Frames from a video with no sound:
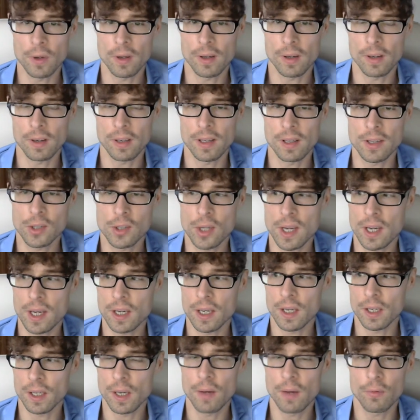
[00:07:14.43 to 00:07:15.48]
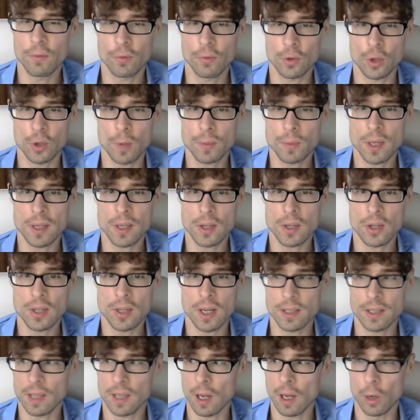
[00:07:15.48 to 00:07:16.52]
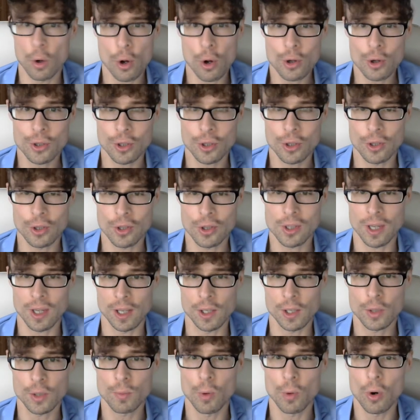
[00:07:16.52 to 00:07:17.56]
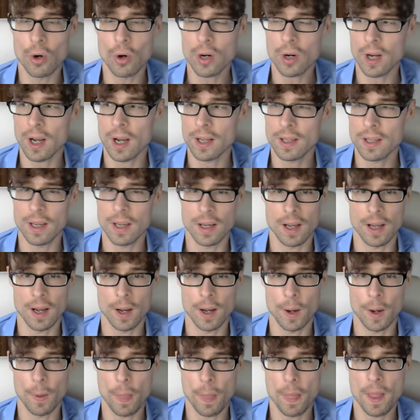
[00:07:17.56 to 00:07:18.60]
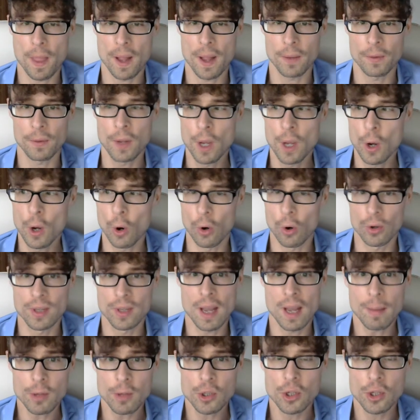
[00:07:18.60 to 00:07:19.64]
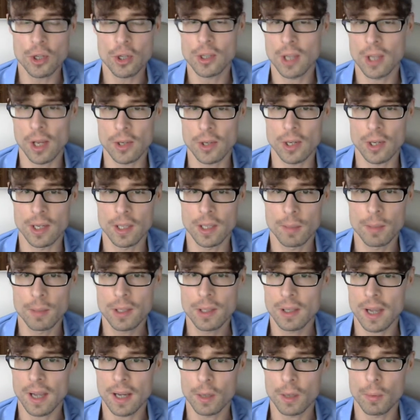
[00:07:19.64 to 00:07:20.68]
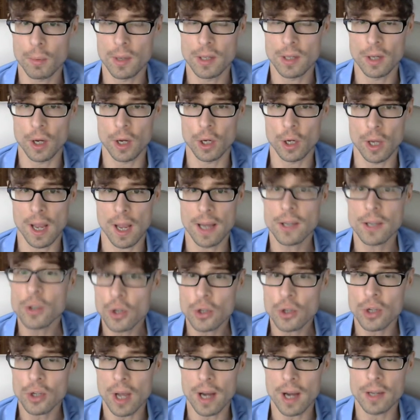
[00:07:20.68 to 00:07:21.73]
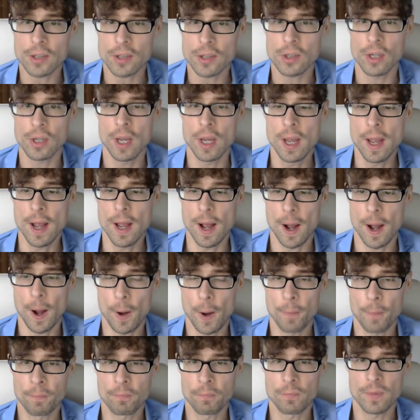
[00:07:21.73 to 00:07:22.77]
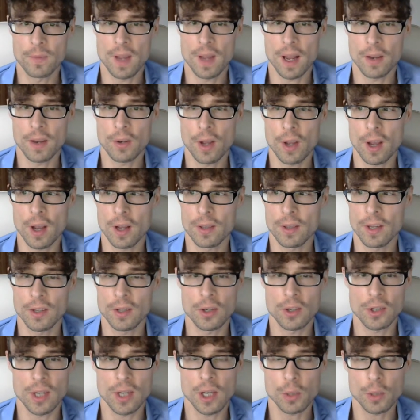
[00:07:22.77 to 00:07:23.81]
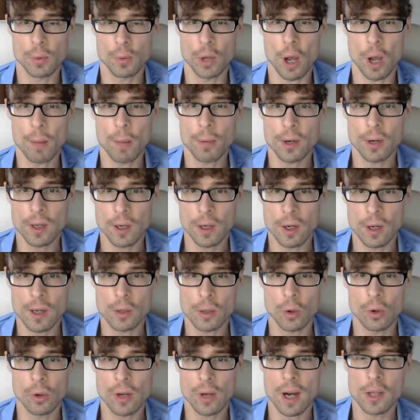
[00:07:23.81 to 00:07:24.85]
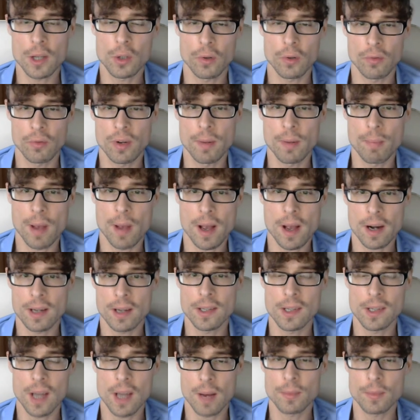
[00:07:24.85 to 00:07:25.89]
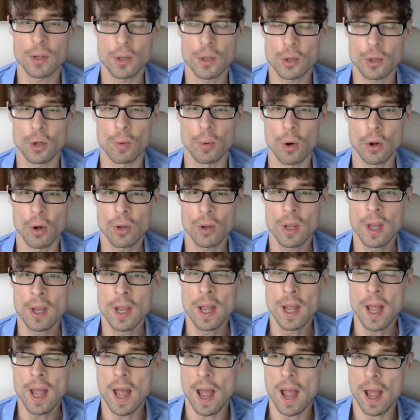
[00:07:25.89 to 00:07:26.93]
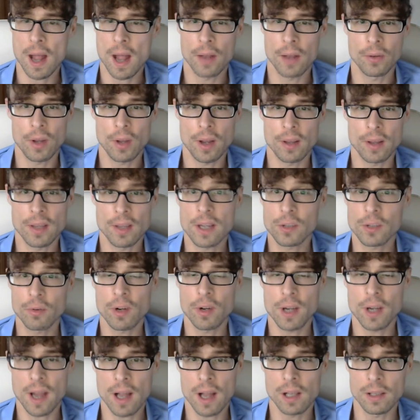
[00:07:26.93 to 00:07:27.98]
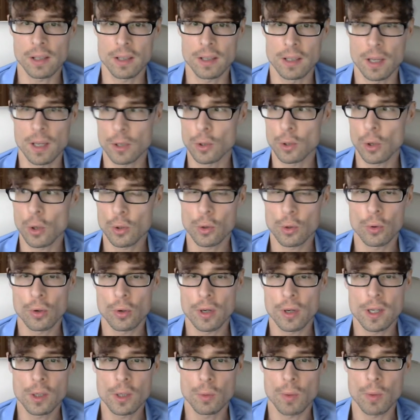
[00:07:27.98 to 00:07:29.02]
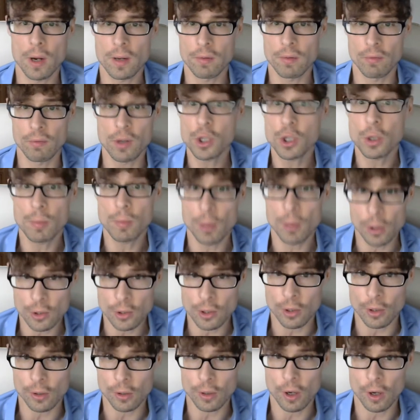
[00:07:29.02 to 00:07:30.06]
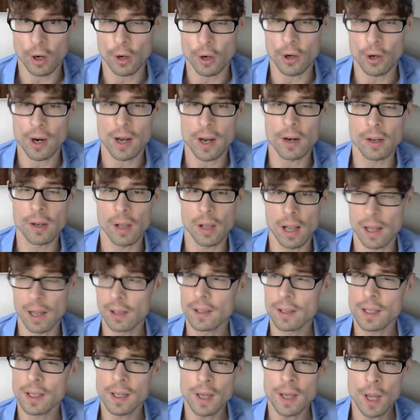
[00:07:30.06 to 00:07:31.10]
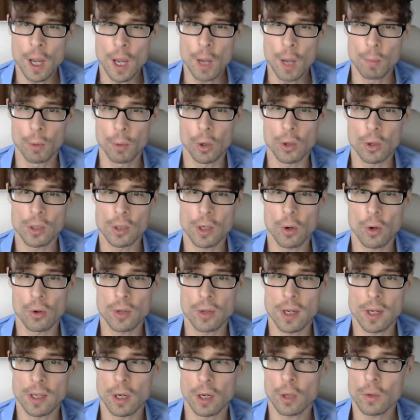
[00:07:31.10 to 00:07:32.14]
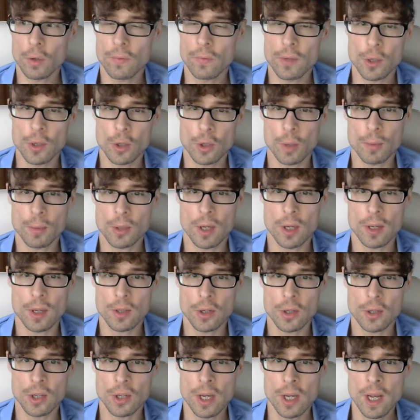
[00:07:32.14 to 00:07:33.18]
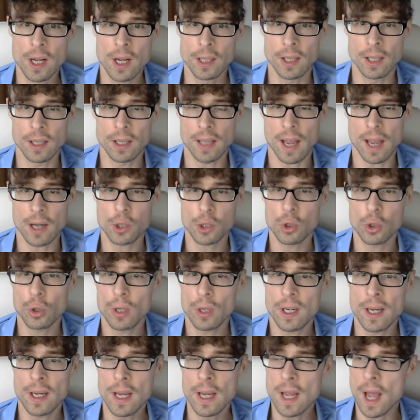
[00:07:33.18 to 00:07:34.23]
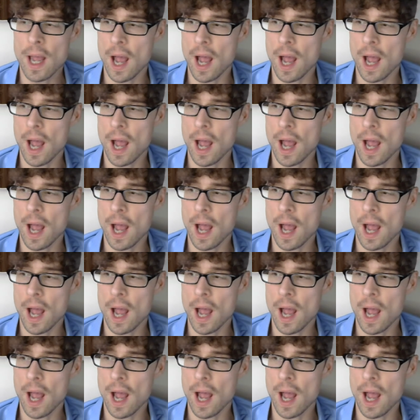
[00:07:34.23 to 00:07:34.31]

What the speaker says: let's say give substances that alert the cells more or damage the cells a little bit, like with exercise, then the cells will upregulate all kinds of repair enzymes and so on, and that's very healthy. That's also the reason why vegetables are healthy, because they contain a lot of these substances that actually